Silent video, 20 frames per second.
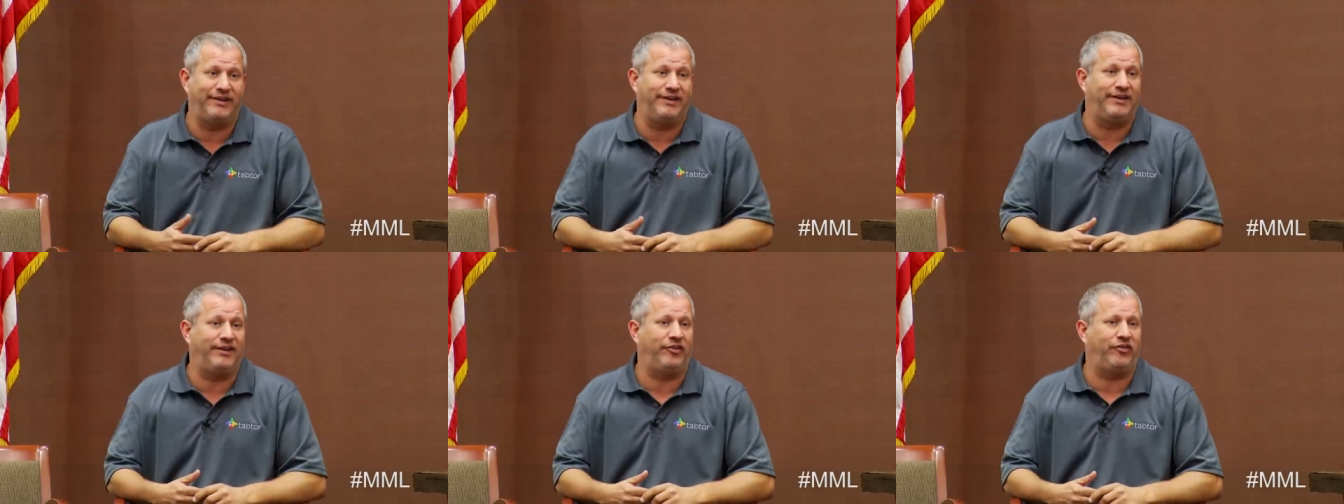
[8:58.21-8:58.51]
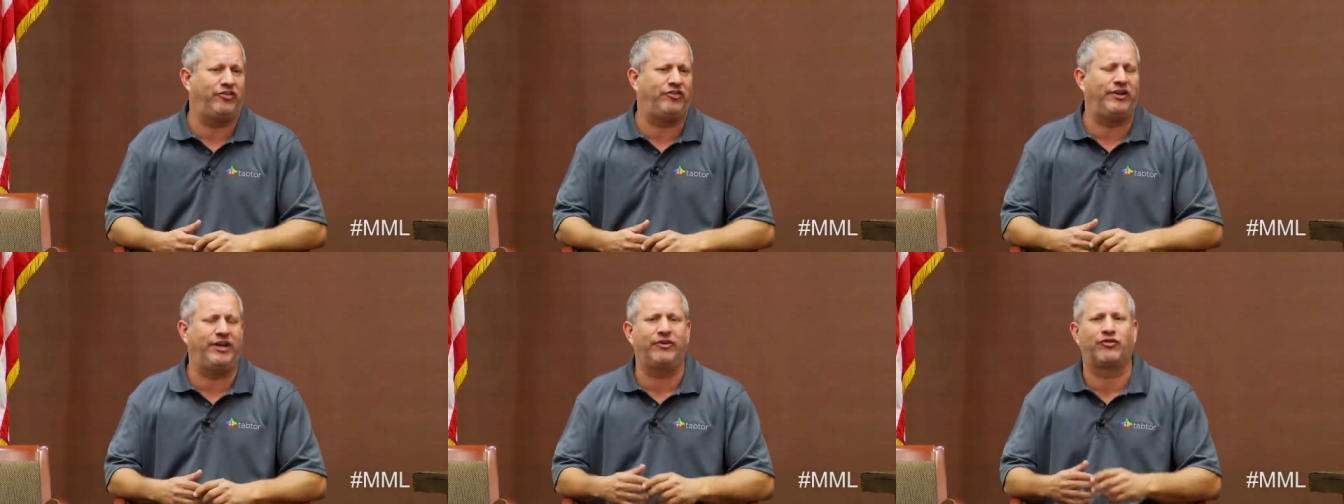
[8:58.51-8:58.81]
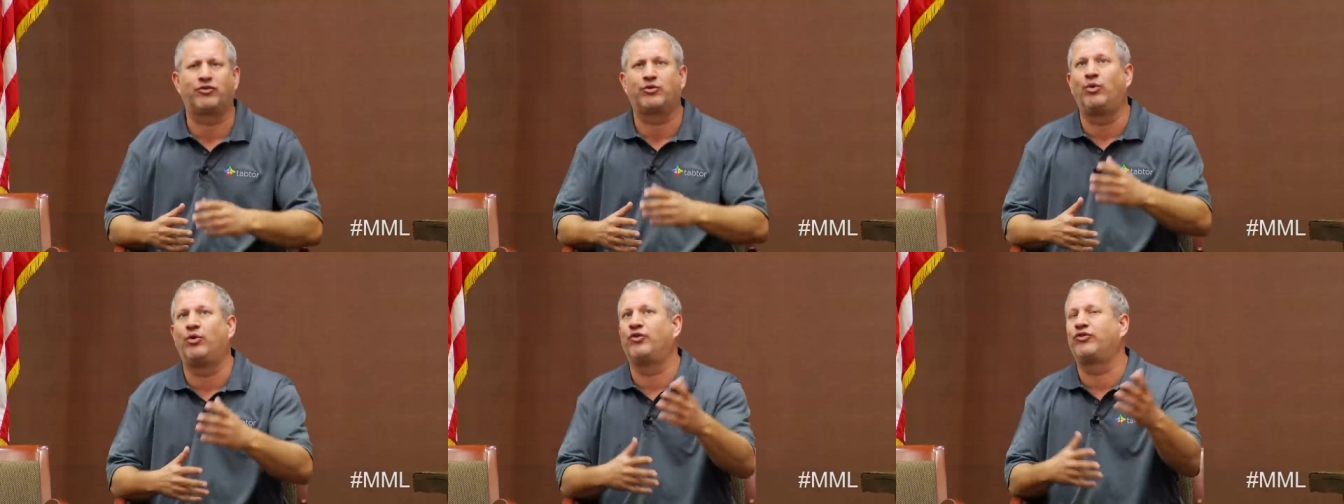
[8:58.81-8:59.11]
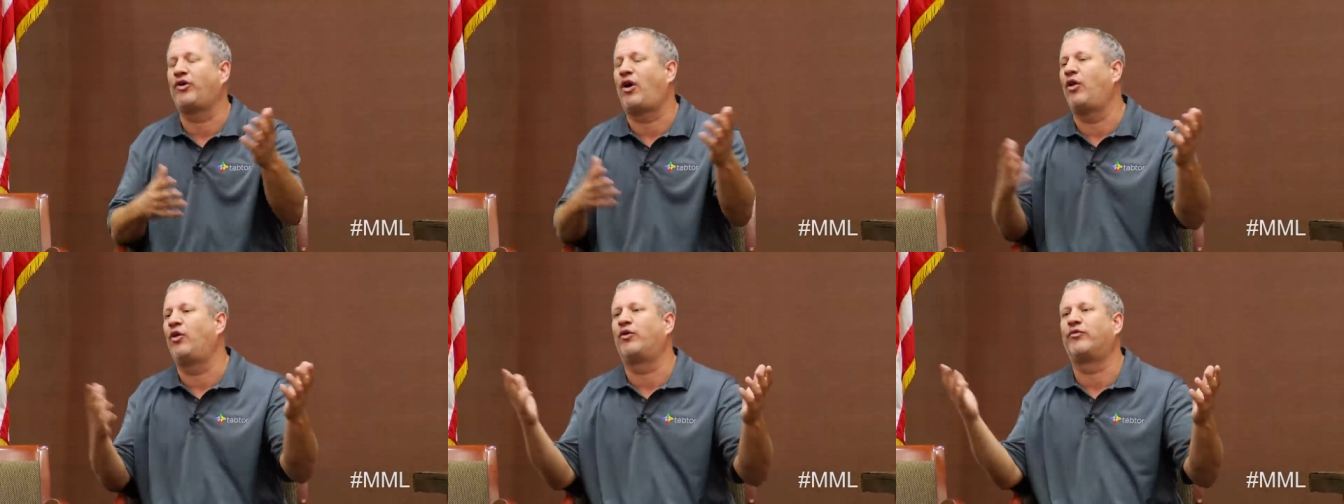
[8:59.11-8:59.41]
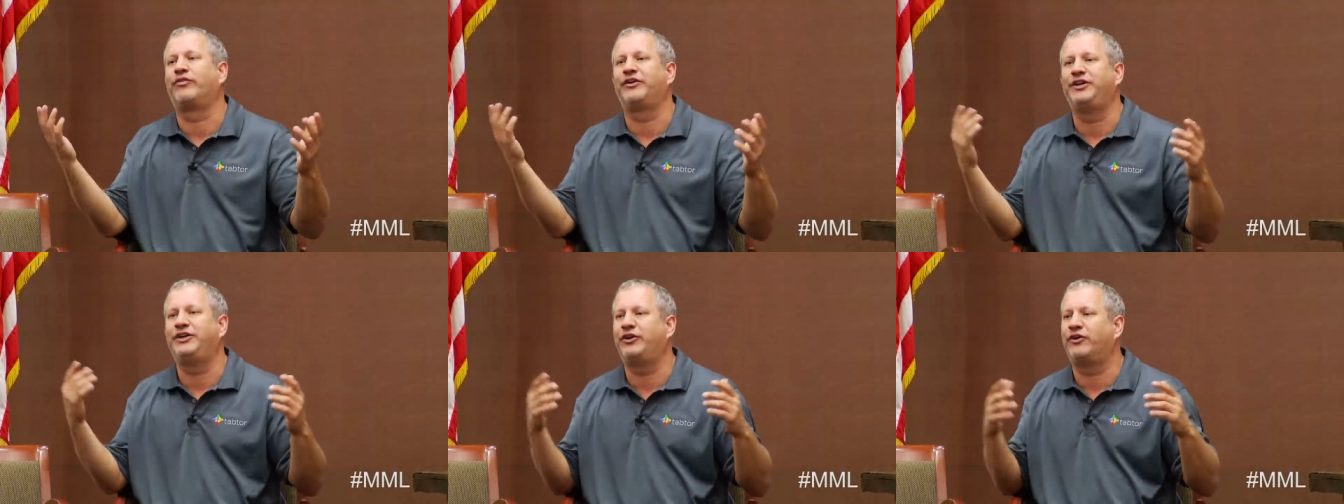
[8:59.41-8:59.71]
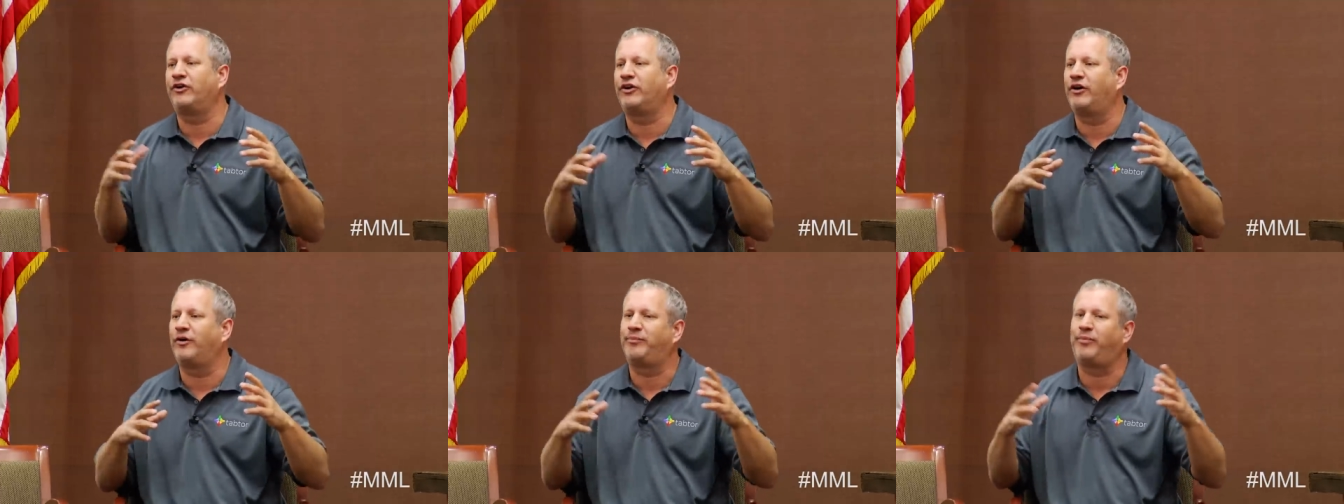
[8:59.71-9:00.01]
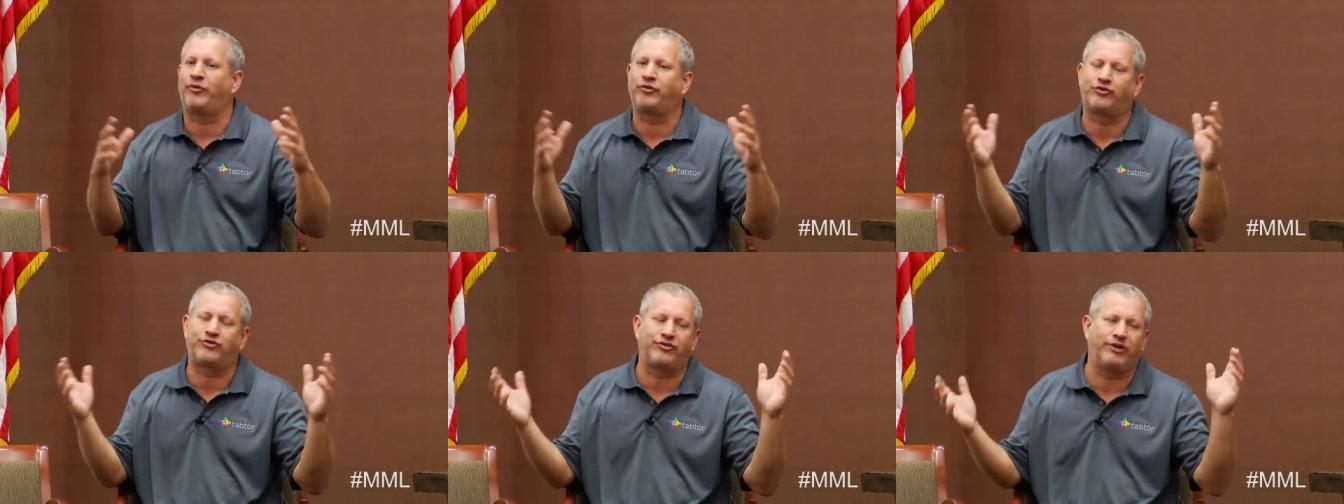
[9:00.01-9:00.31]
D.C., schools all over Europe,
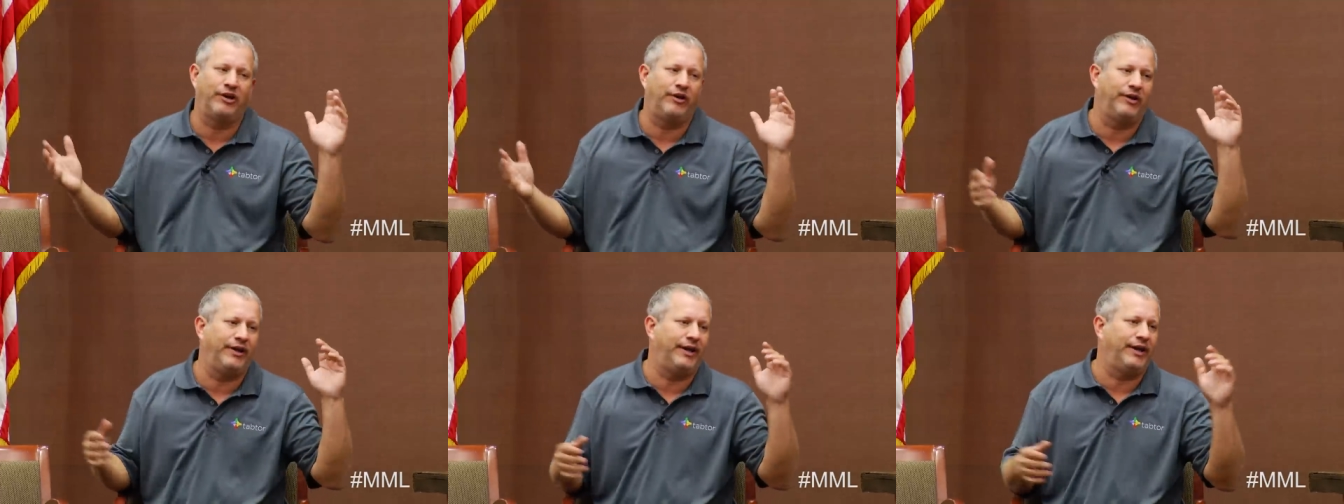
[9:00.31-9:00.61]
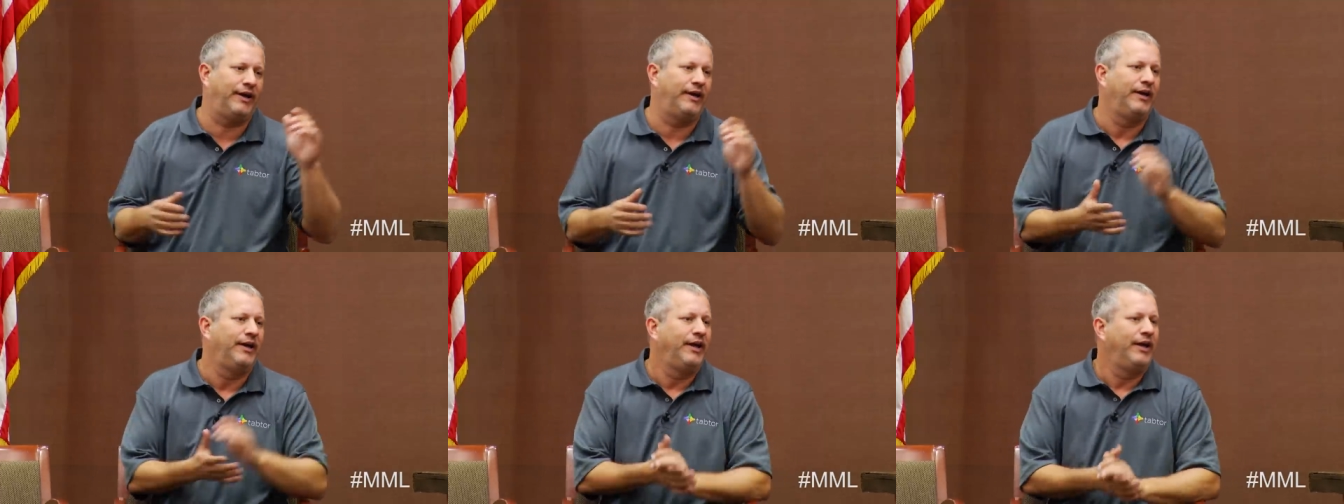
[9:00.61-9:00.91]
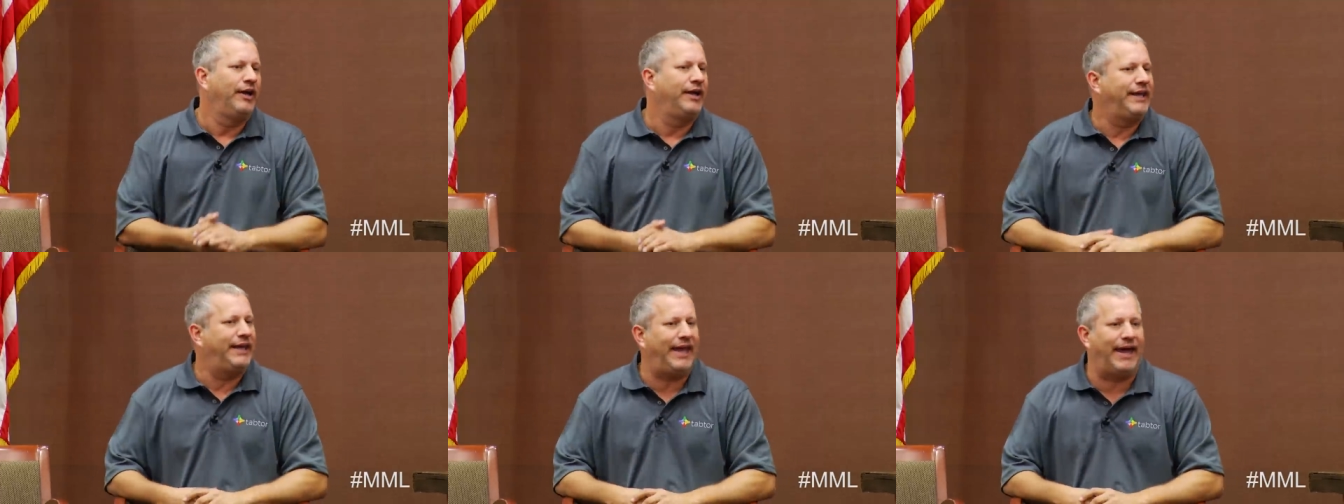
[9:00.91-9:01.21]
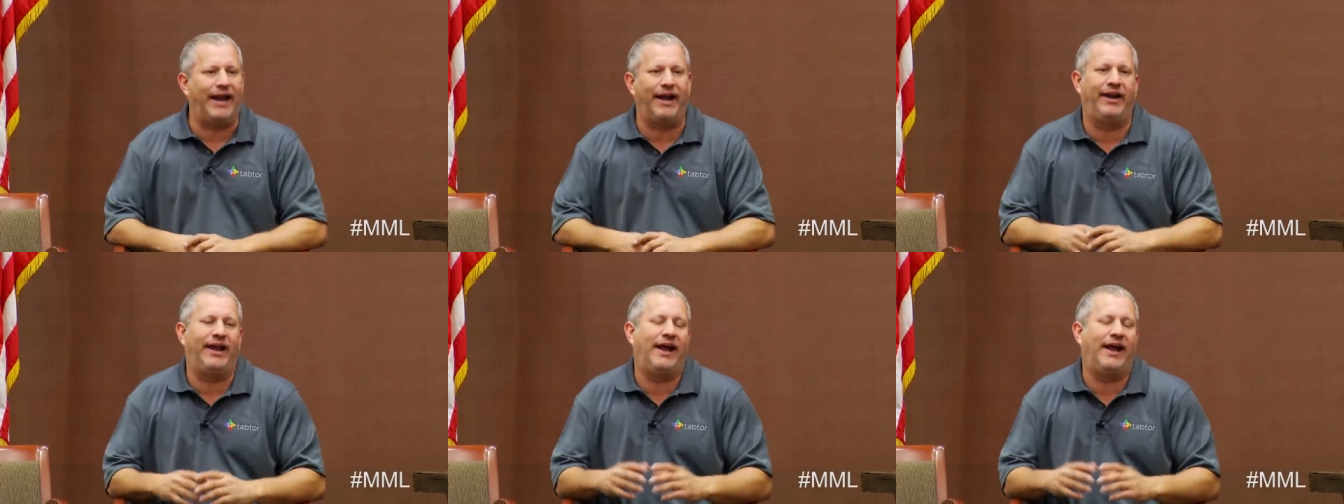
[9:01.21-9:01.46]
Australia, Canada,